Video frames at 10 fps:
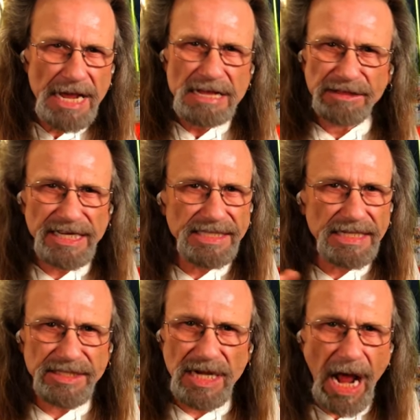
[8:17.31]
this
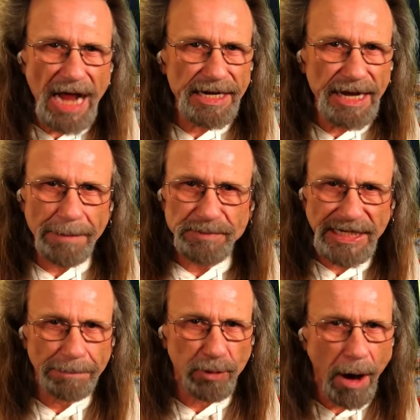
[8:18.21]
is not an
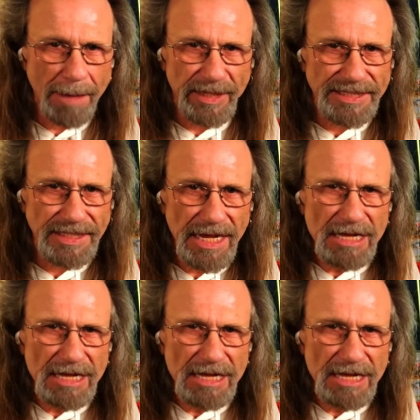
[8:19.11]
empty promise.